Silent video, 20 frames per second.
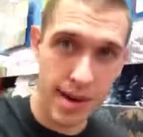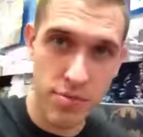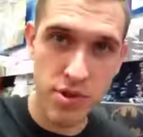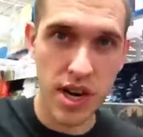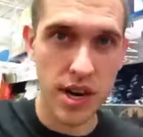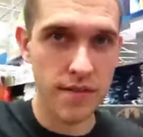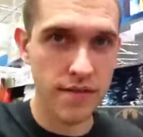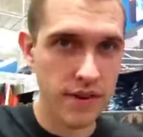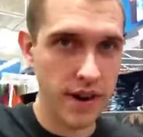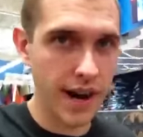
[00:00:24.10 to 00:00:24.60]
I'm
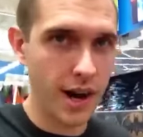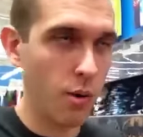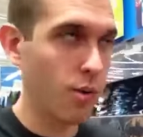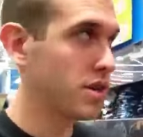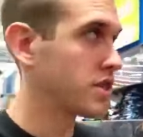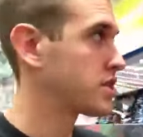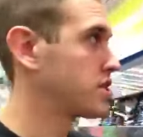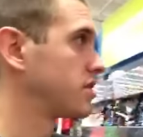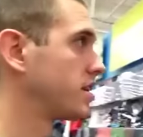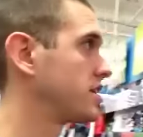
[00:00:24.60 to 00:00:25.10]
trying to figure out
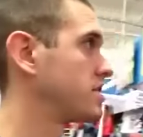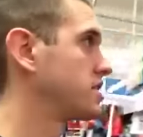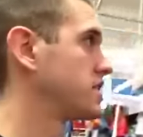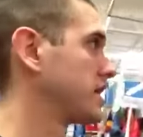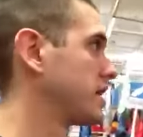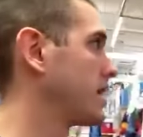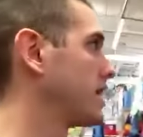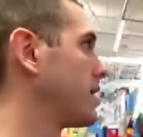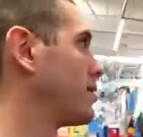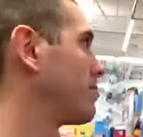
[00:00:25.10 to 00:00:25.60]
what shirt I
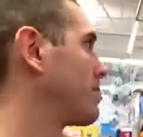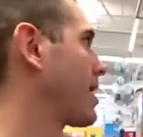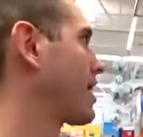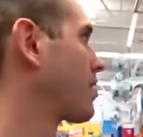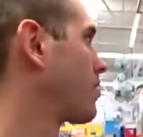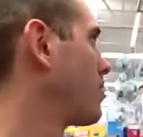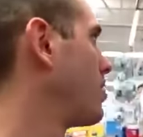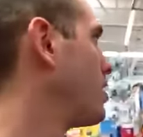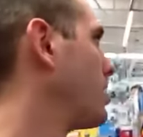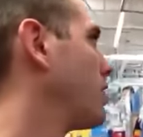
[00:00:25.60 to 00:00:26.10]
should get, but
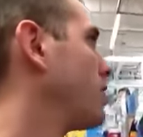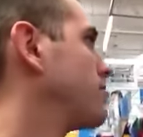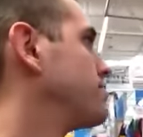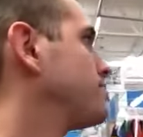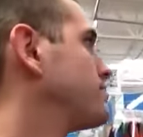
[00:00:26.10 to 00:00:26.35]
I don't know.